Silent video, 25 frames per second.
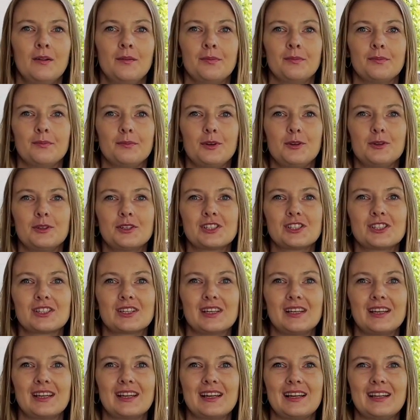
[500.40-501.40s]
because
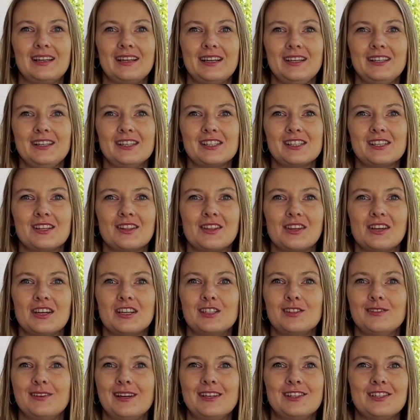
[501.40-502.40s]
like ladies in their
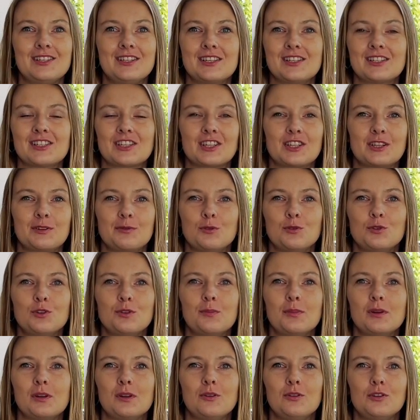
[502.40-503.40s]
20s they
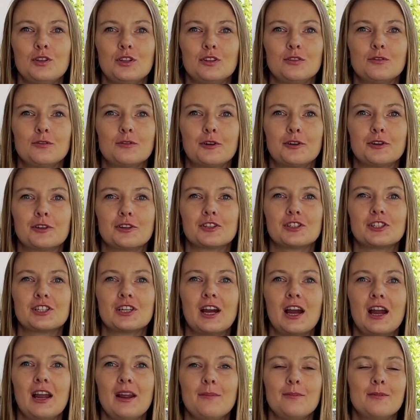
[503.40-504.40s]
wouldn't be looking for your
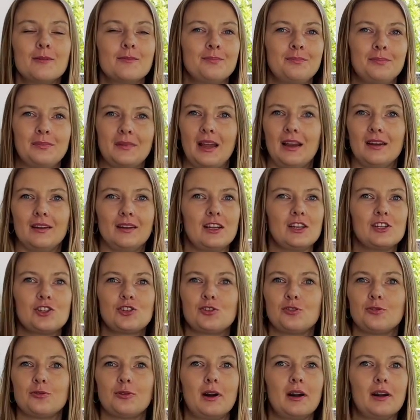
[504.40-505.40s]
type
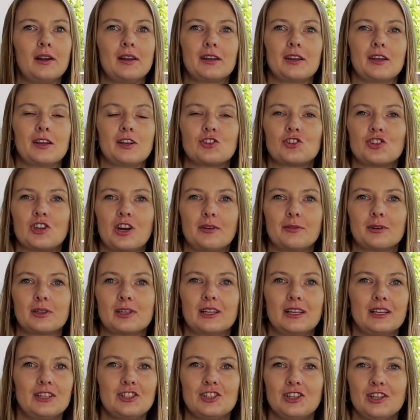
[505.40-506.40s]
unless you are like a Jared
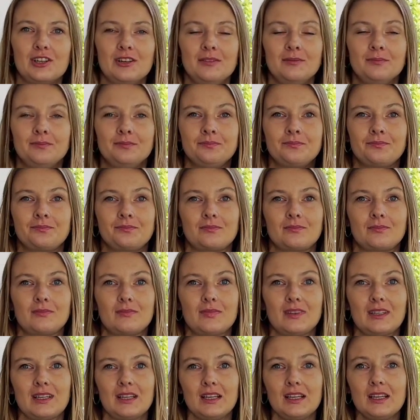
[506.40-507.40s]
Leto
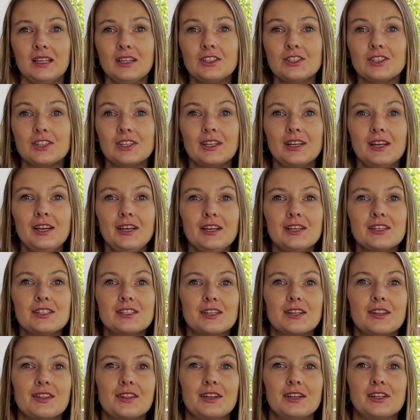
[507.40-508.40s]
and ladies
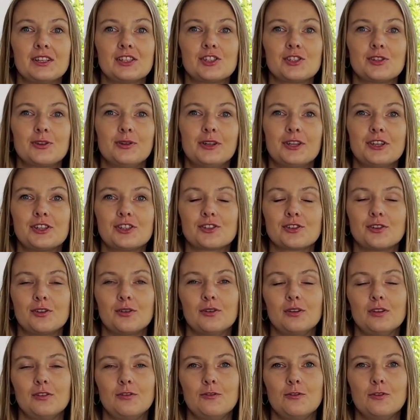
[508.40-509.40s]
in their 30s
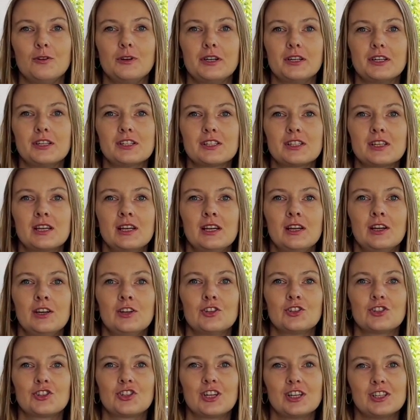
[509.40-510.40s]
early 40s
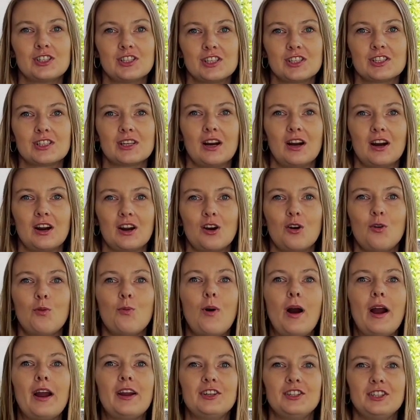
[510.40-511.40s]
chances are
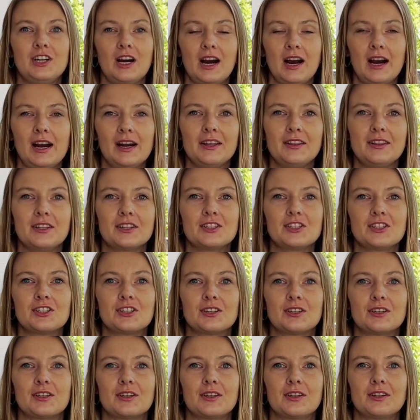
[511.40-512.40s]
quite high that
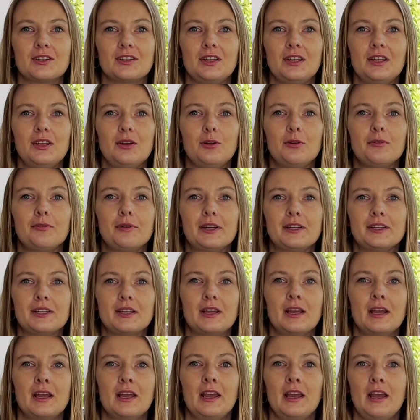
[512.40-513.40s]
uh, they
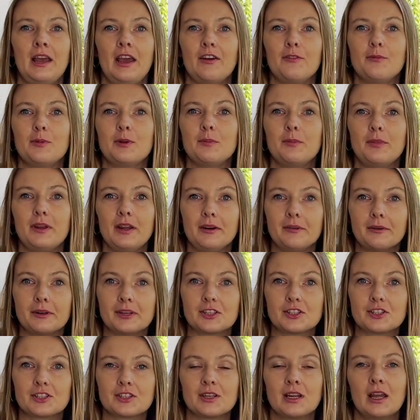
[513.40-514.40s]
already have been
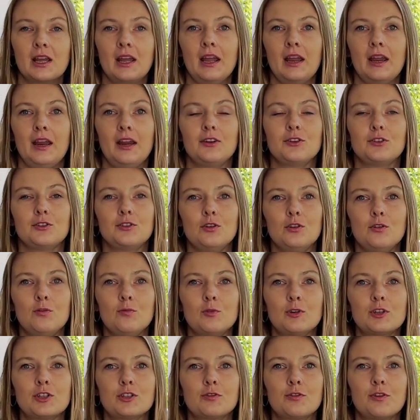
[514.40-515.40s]
married and you know
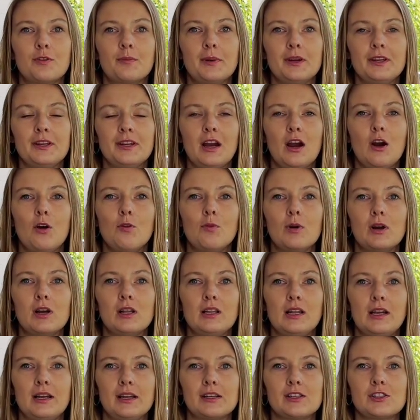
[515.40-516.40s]
what for many of our
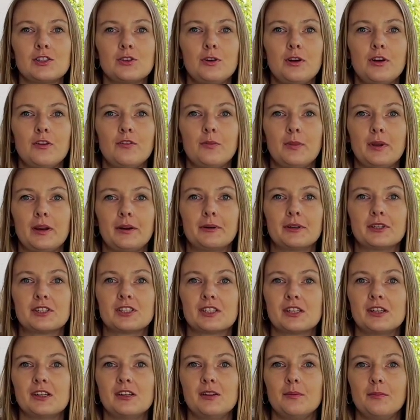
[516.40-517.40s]
clients who have married
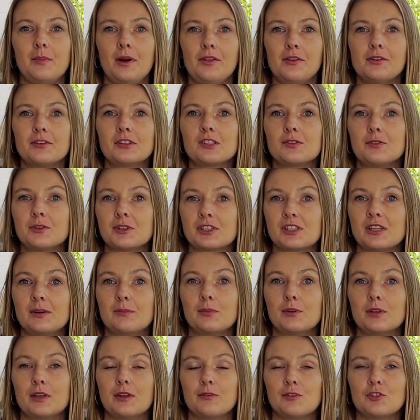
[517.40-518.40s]
single mothers for
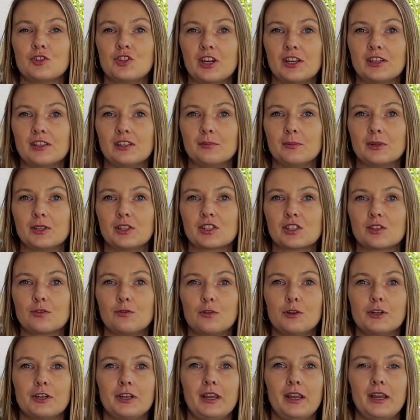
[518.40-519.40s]
example if a gentleman is
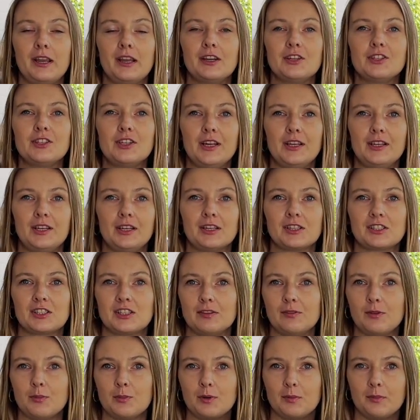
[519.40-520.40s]
48 and he has
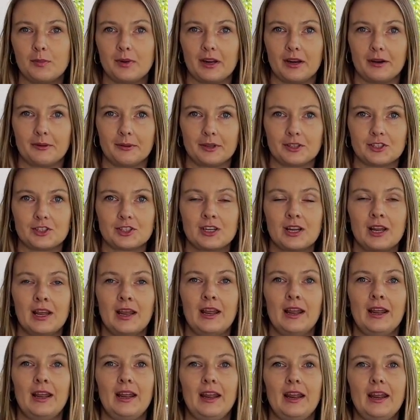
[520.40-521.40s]
never been married
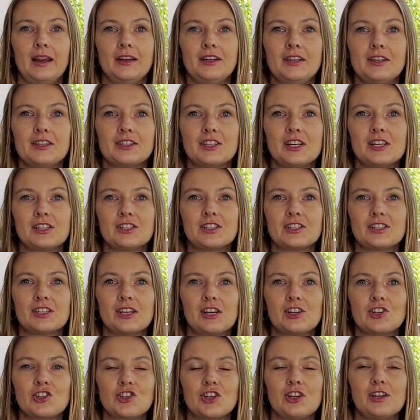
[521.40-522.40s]
and he doesn't
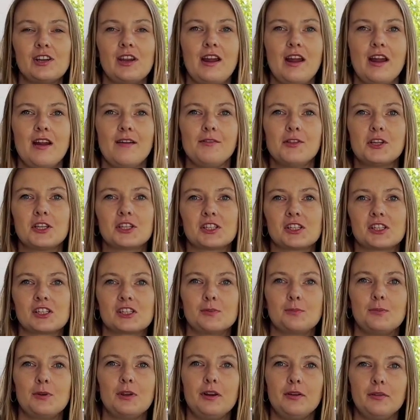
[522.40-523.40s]
actually have this
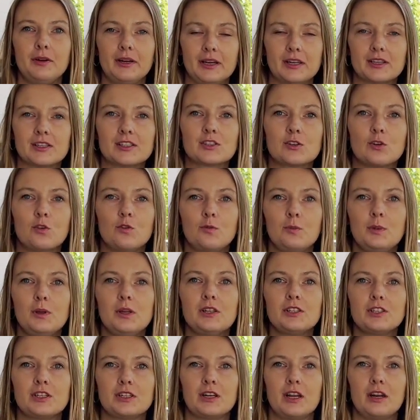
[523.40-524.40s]
experience of
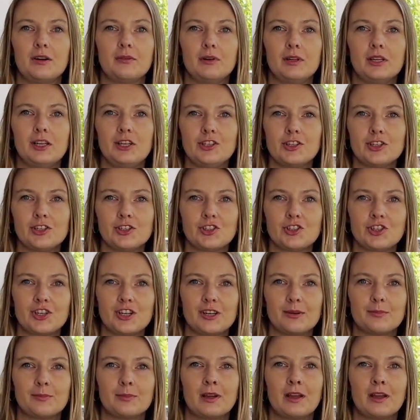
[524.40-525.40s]
building a relationship